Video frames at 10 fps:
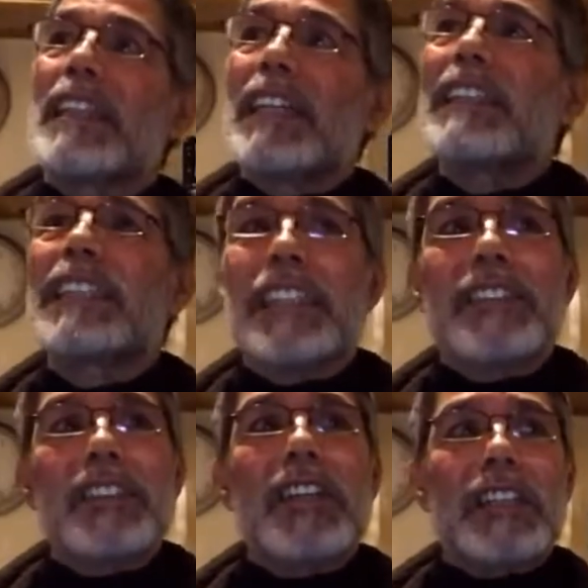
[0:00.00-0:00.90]
I think there's
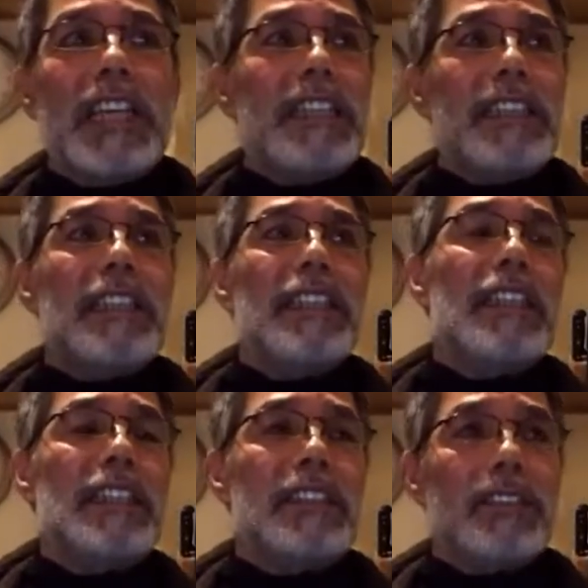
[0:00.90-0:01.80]
a young lady
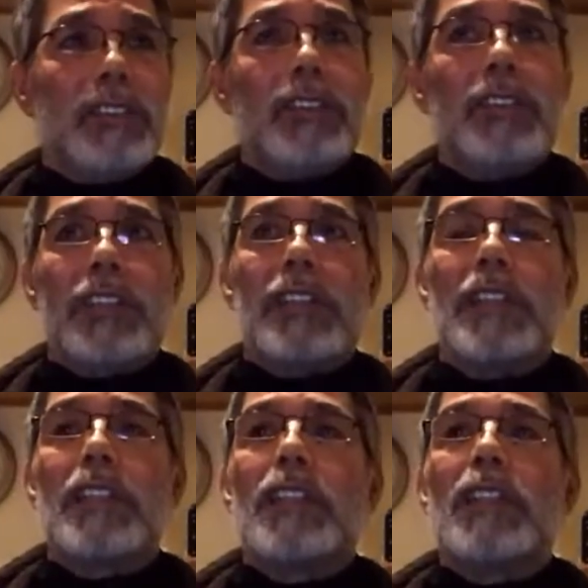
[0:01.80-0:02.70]
in New York
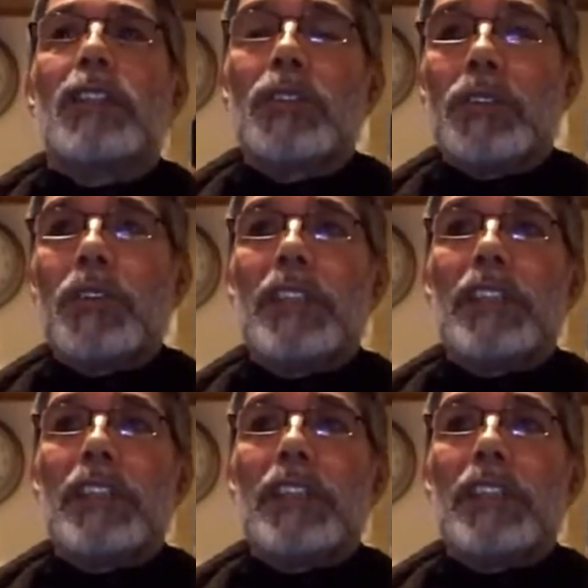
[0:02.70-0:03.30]
who